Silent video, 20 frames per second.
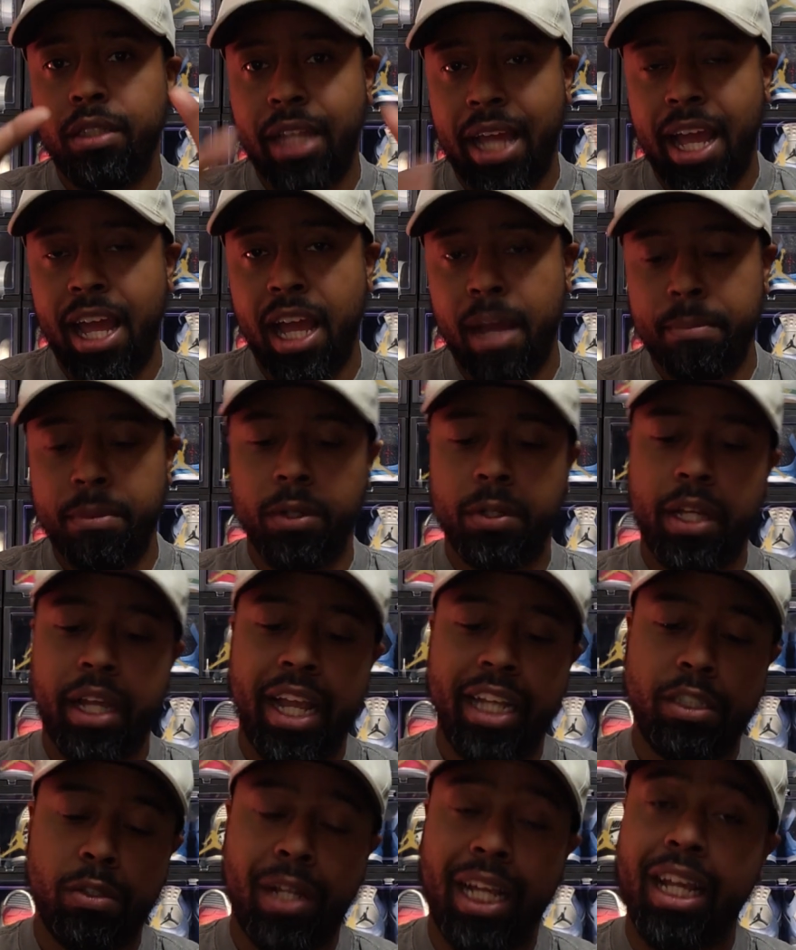tab.
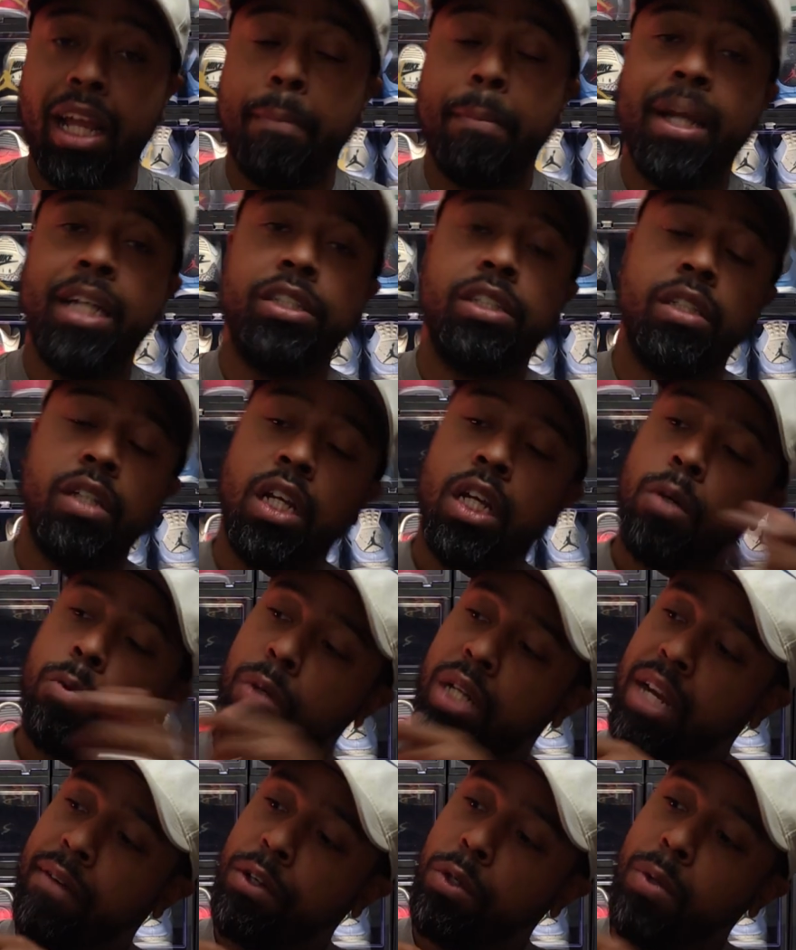Okay, so like I mentioned,
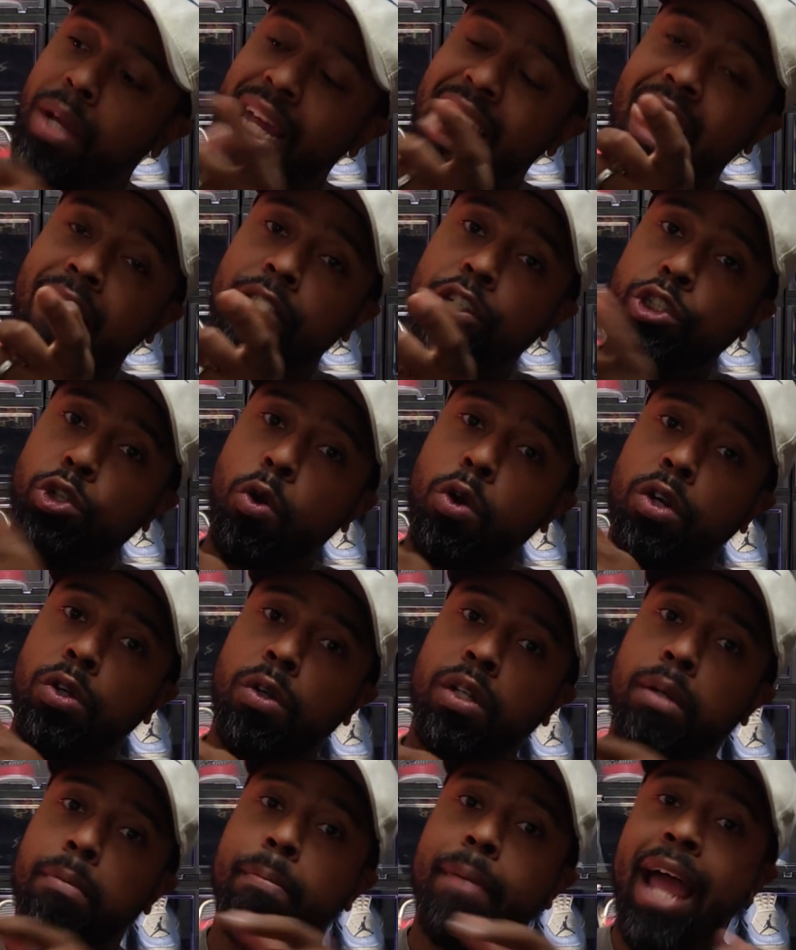whenever you have Jordan
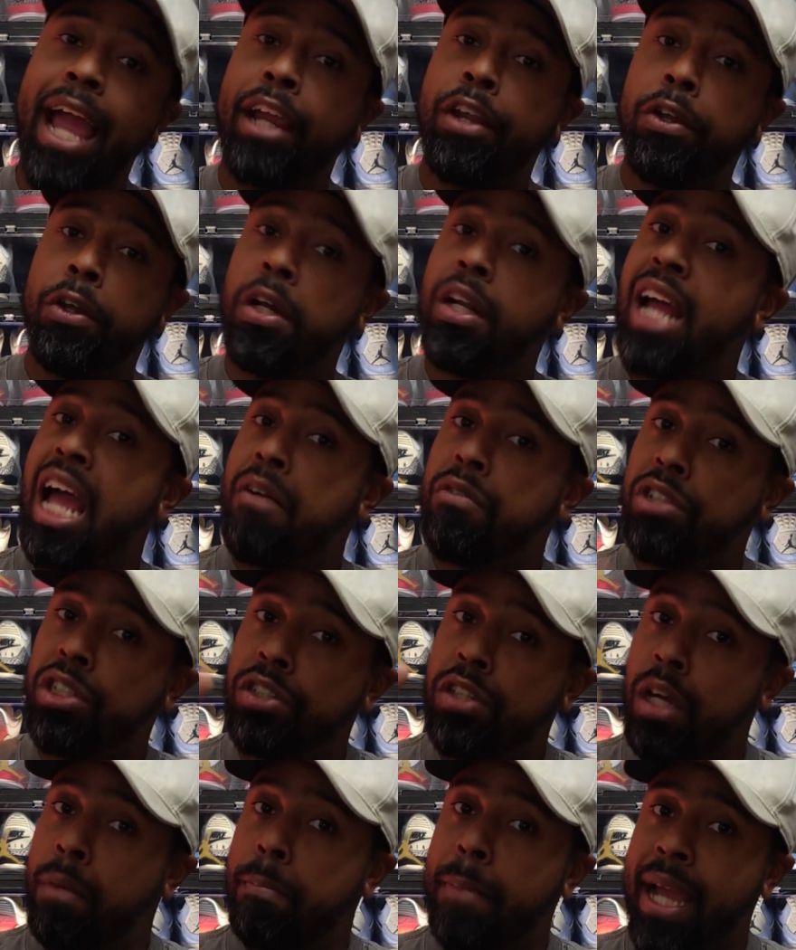on the back, you're gonna have a
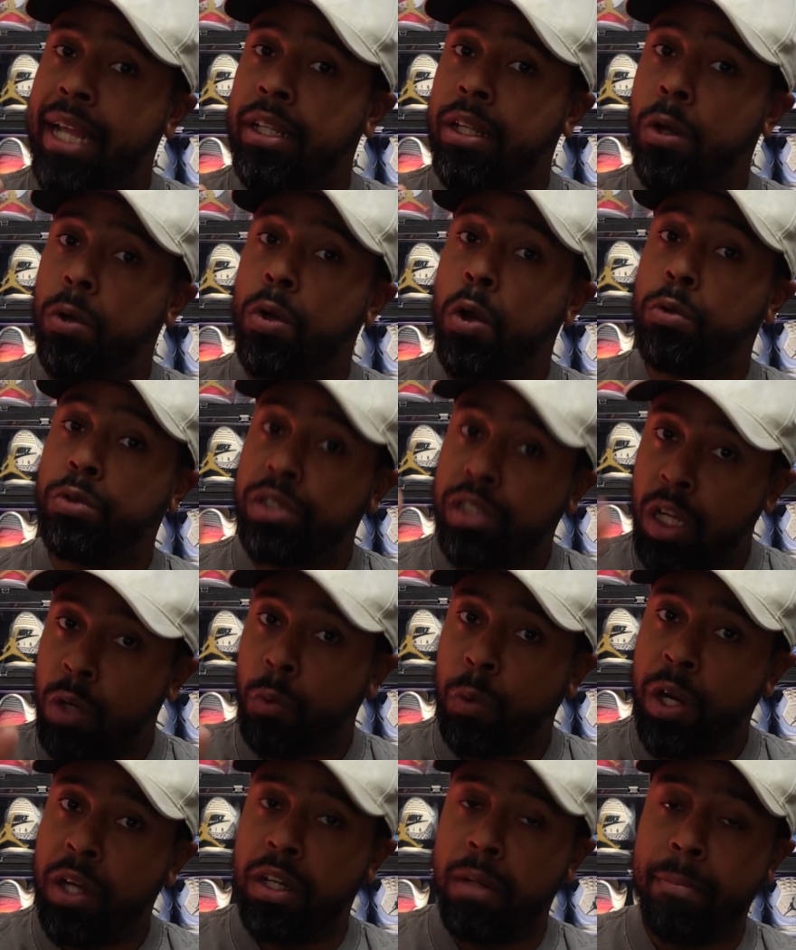Jumpman logo
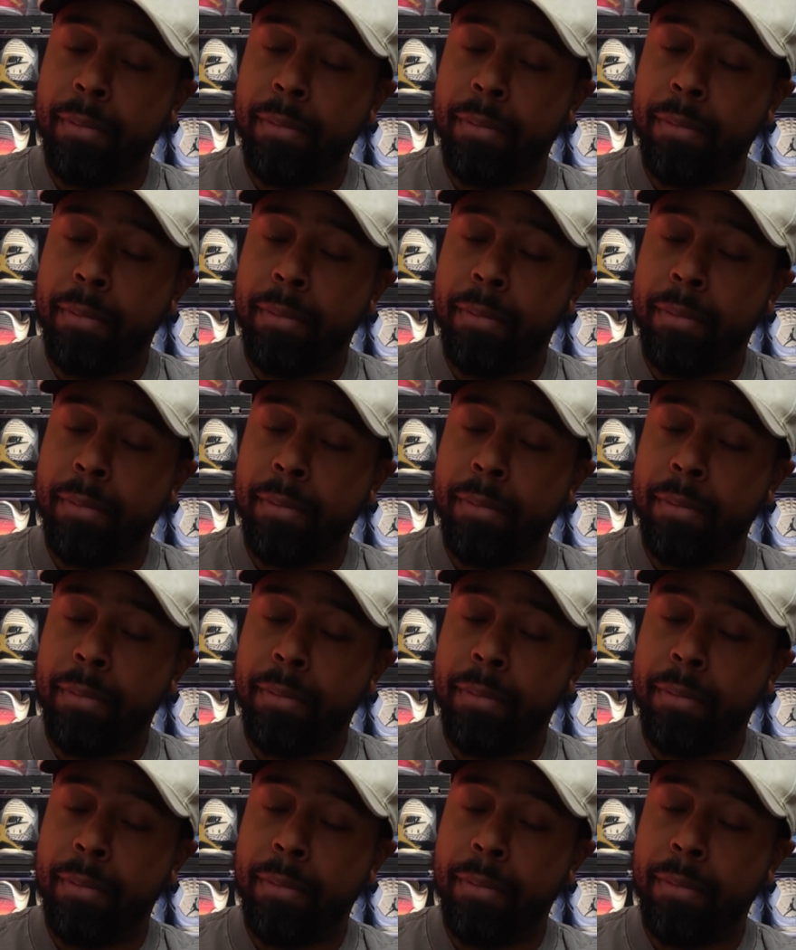somewhere in the